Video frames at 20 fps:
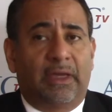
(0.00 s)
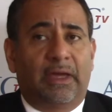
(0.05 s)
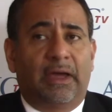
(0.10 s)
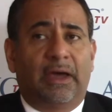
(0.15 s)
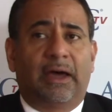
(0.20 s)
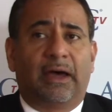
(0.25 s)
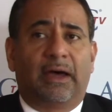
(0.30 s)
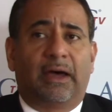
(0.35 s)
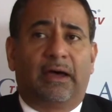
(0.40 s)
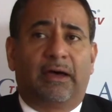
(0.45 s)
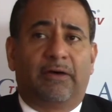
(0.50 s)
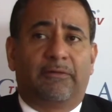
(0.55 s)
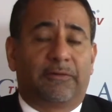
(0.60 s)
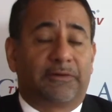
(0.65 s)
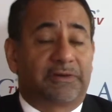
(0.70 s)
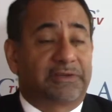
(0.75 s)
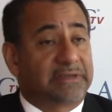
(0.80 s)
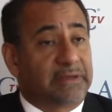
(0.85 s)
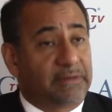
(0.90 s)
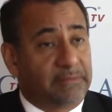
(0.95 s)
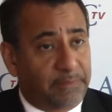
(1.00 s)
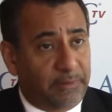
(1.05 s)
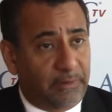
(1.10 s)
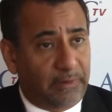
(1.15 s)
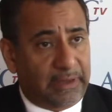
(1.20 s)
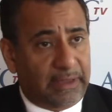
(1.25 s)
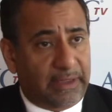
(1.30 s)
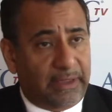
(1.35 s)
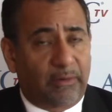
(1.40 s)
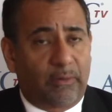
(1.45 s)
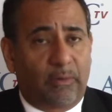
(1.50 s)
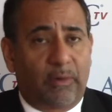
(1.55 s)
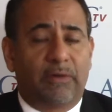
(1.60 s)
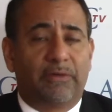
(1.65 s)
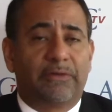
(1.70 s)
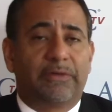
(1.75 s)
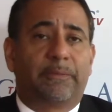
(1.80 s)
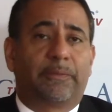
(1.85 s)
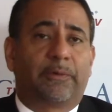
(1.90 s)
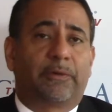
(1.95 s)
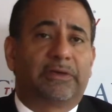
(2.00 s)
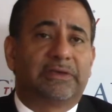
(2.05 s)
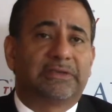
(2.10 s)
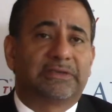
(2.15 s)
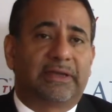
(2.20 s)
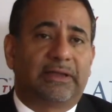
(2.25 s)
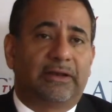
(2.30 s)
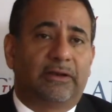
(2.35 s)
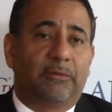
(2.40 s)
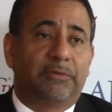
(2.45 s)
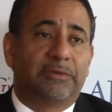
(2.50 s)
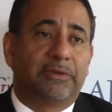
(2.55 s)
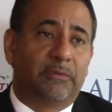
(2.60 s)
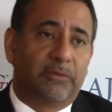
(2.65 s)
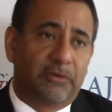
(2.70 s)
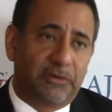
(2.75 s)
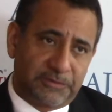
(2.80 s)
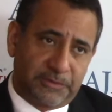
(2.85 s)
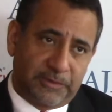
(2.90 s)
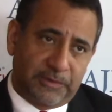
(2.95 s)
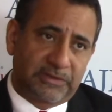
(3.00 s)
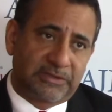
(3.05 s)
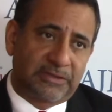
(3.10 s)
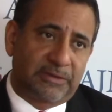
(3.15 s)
Uh, for example, uh, one of the projects I love the most because